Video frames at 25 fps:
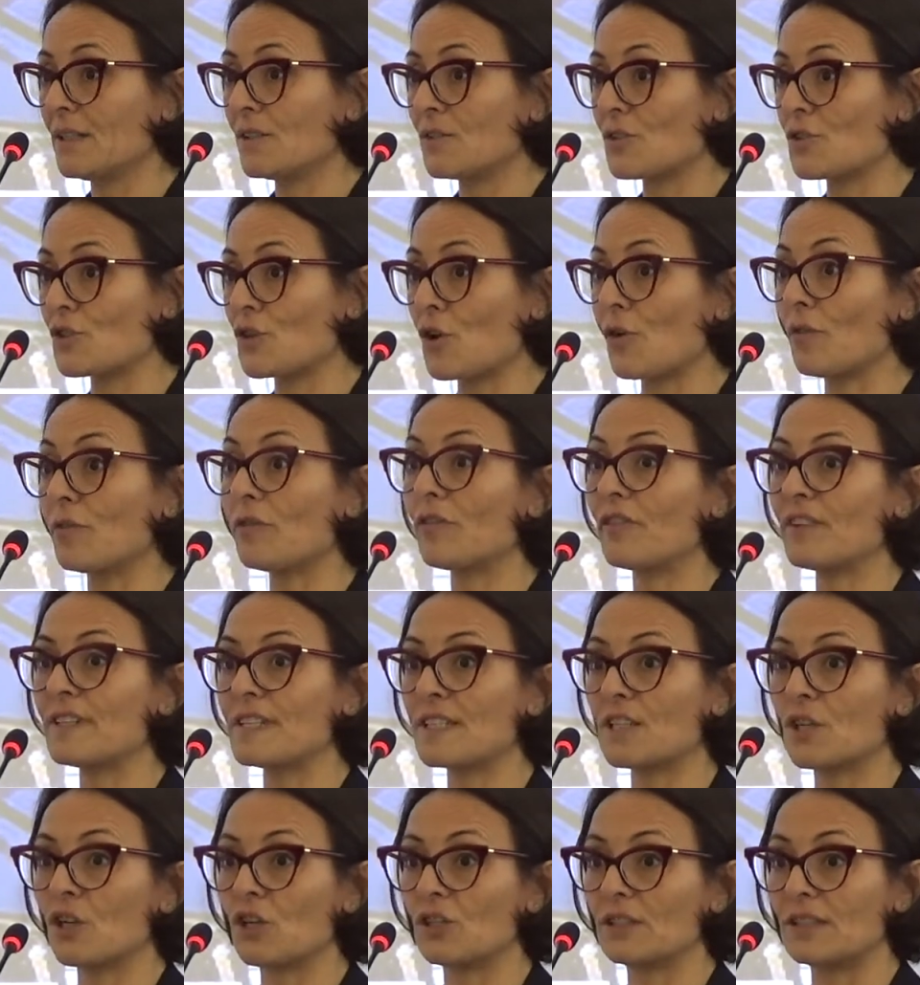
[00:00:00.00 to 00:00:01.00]
so
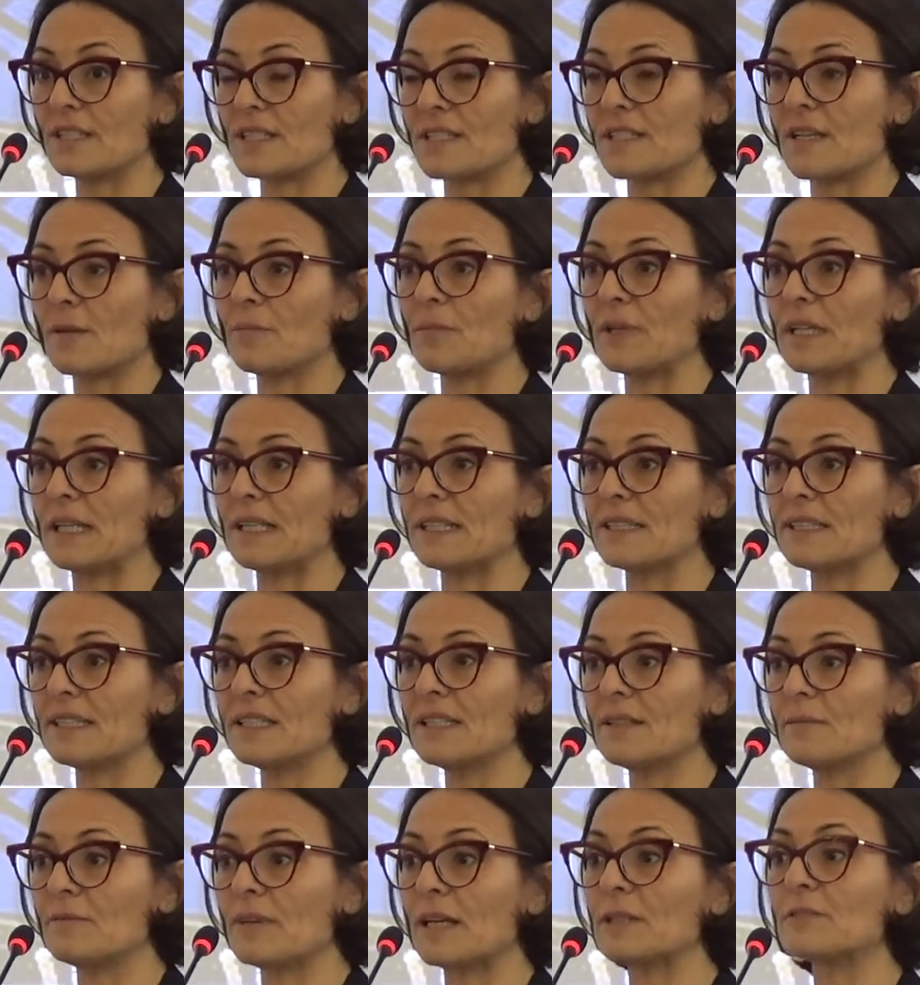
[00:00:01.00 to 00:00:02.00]
physical
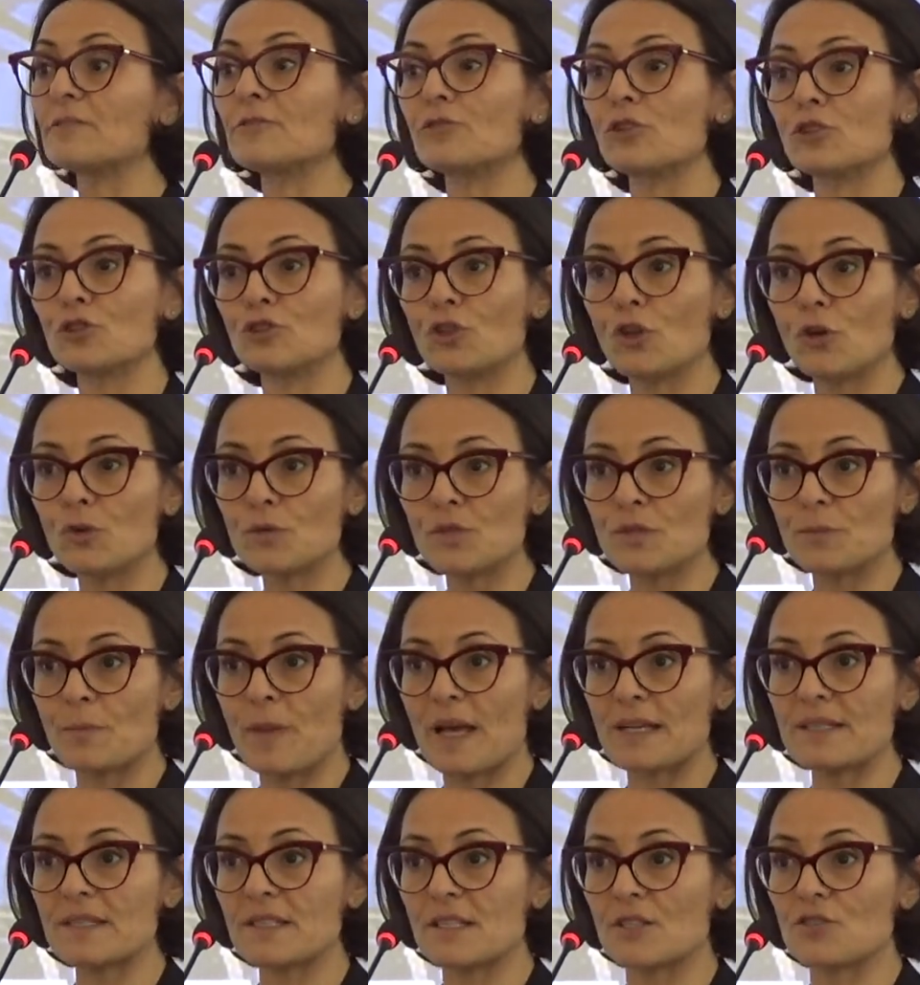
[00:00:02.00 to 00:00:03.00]
disability, but for those
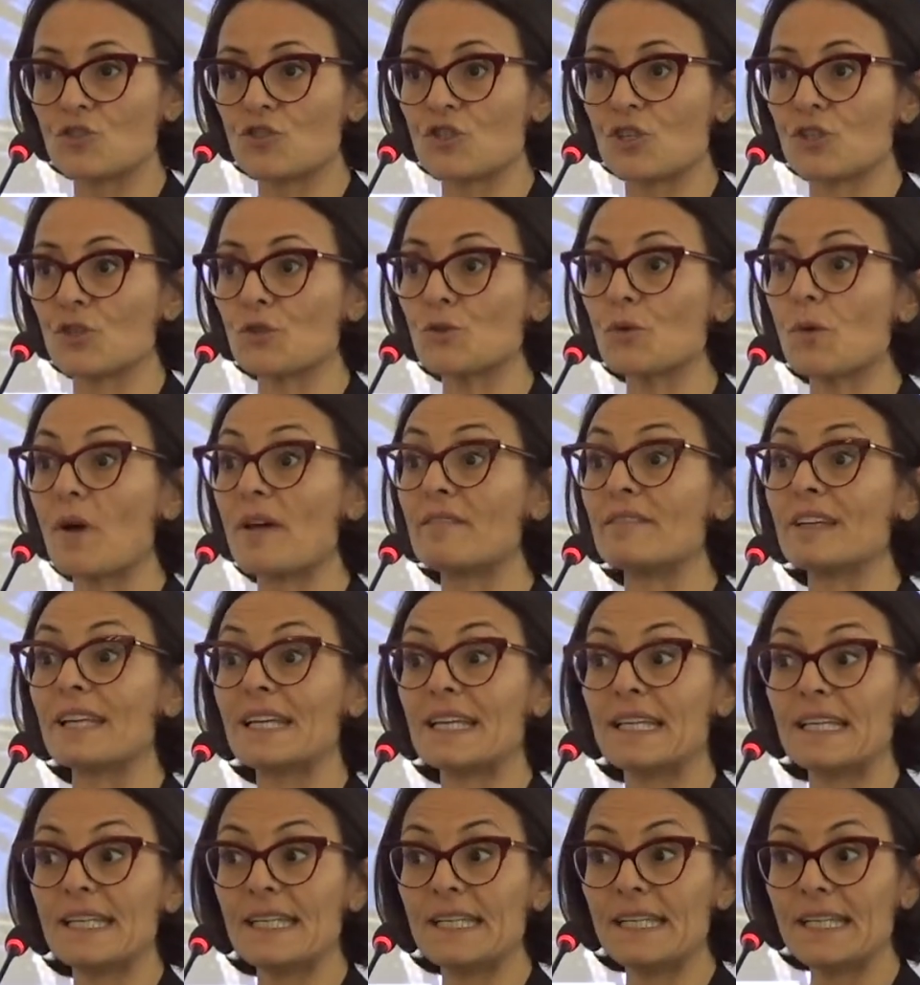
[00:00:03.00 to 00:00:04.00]
passengers who have
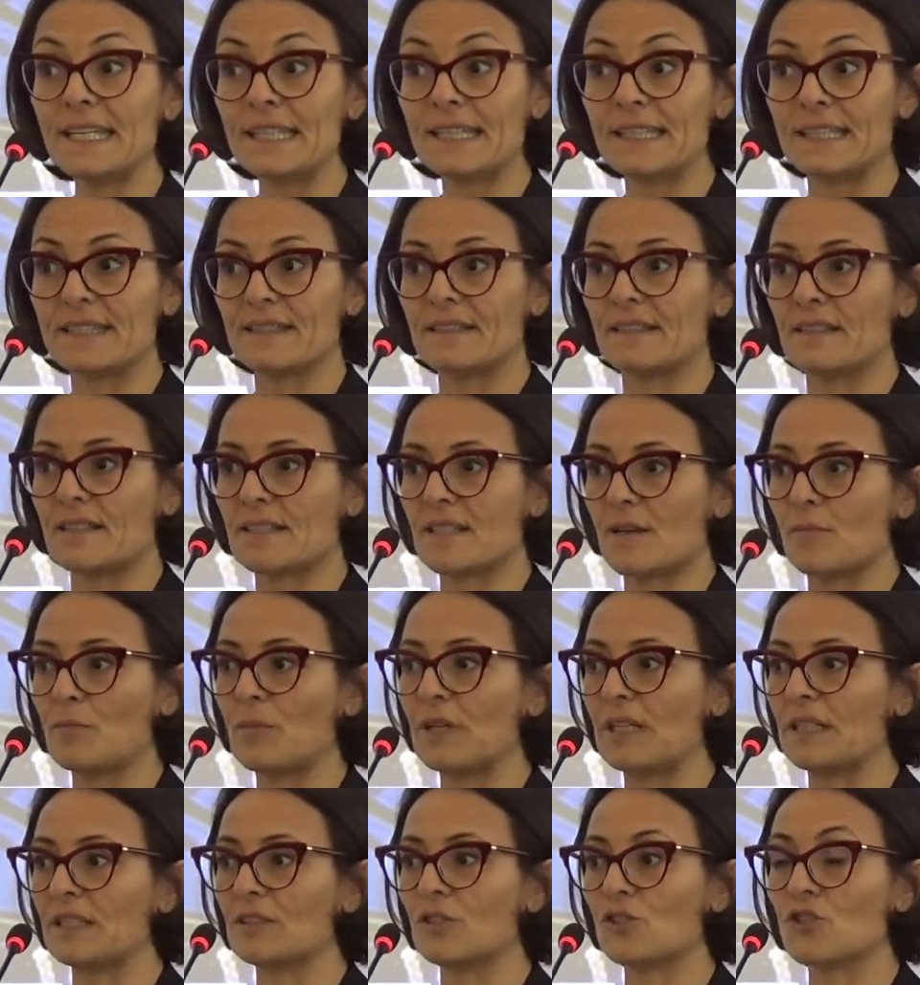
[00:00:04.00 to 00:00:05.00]
hidden
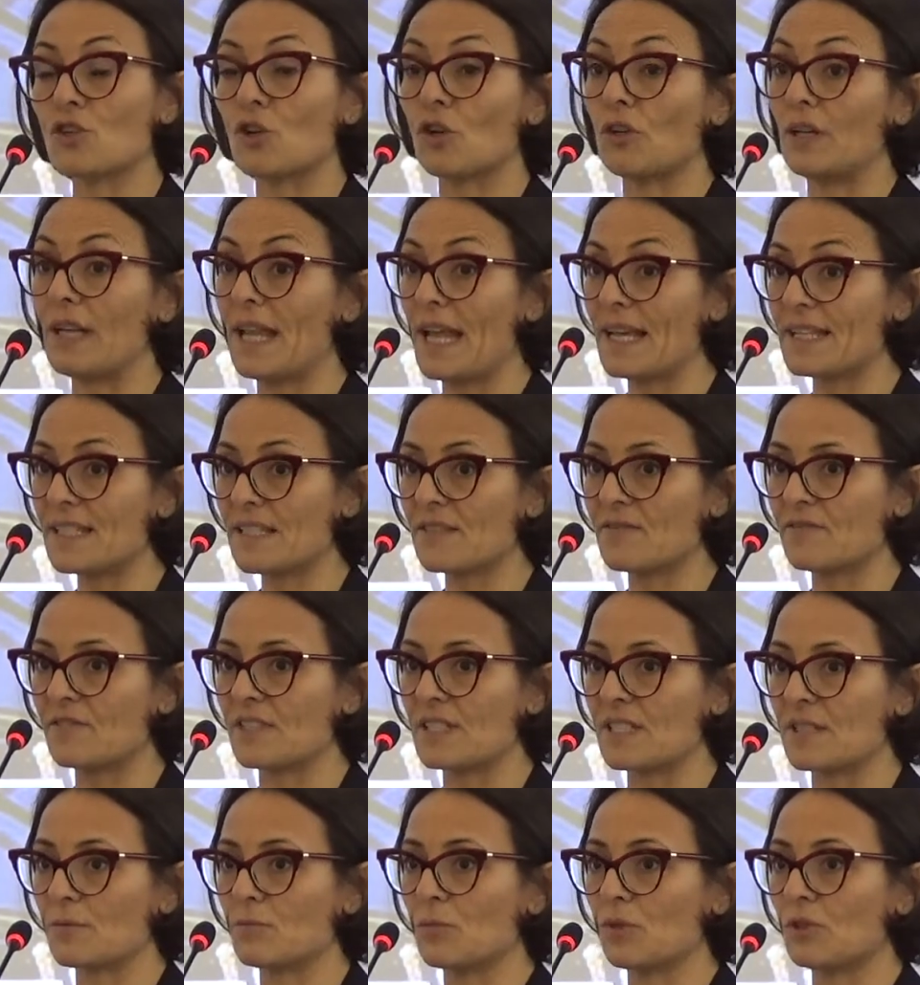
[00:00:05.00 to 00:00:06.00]
disabilities, so less
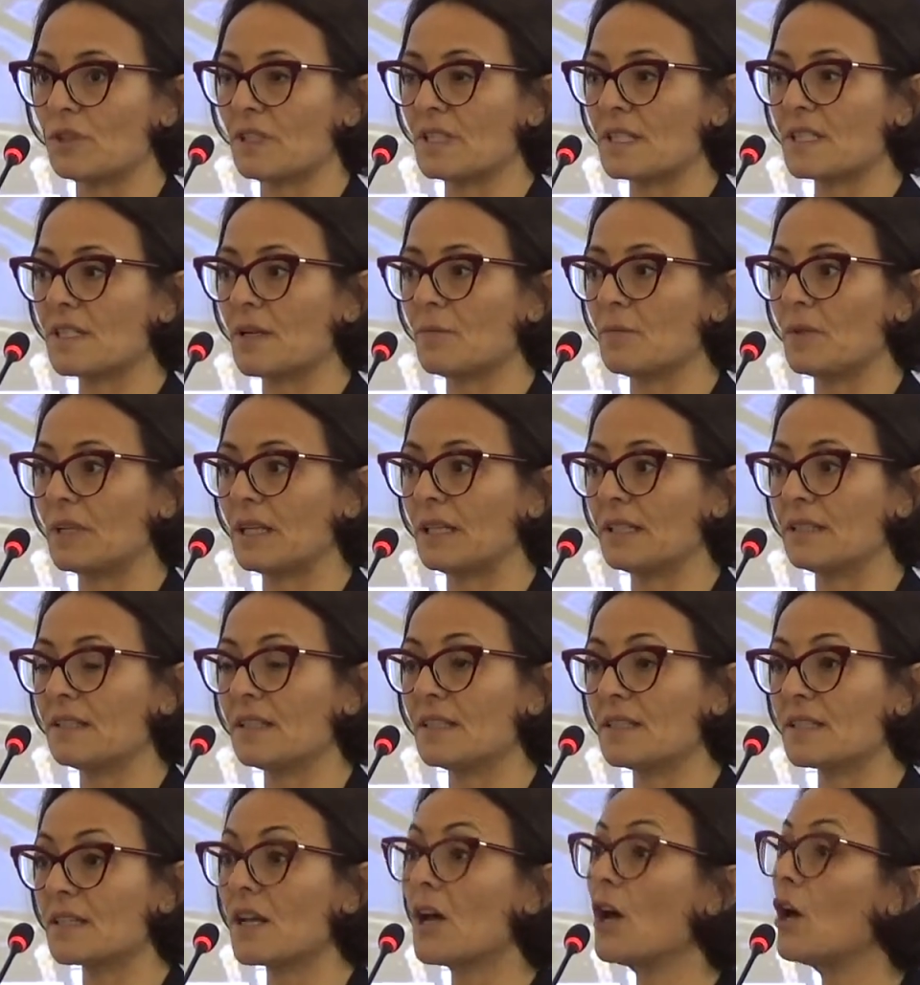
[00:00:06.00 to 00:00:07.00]
visible
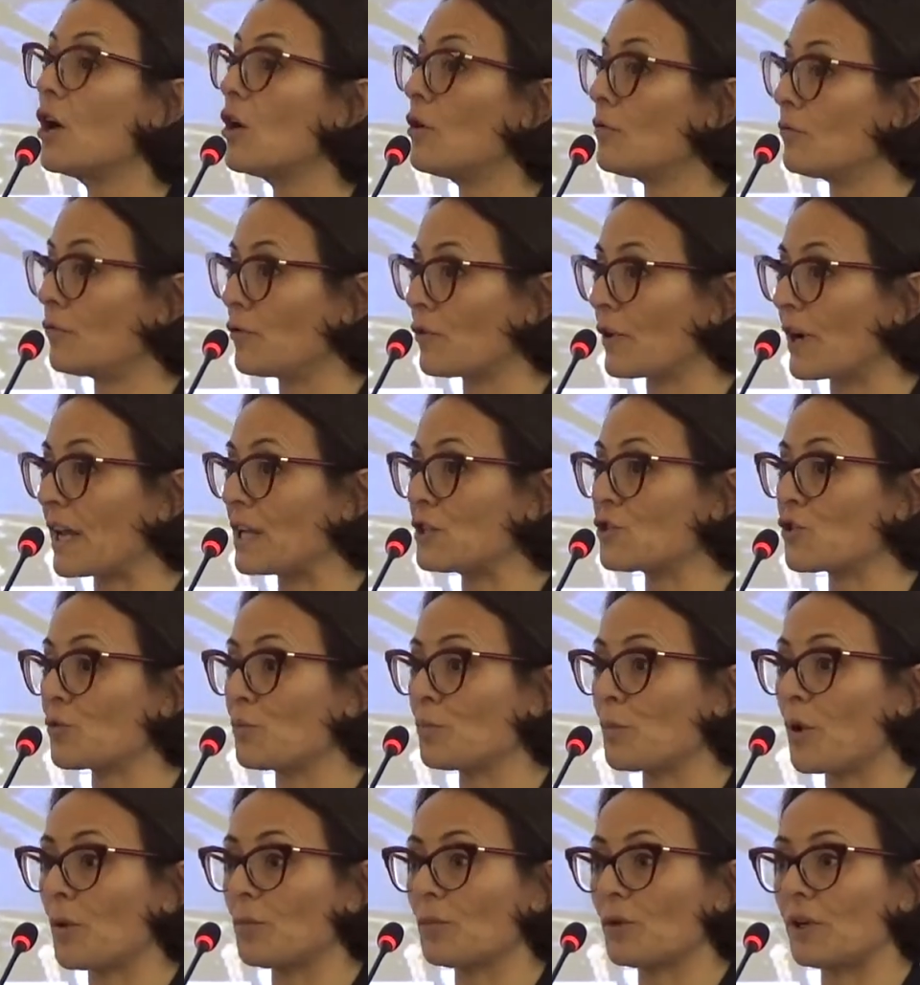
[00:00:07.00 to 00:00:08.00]
disabilities, for
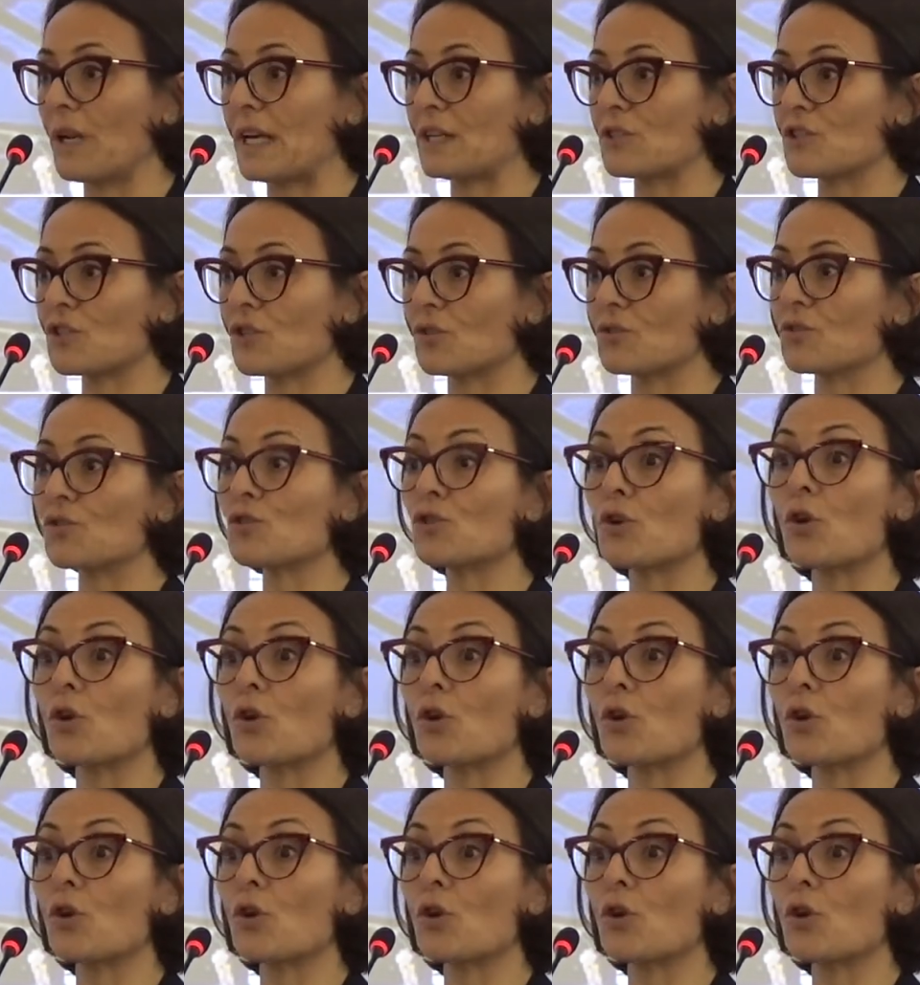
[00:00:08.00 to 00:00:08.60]
aging populations.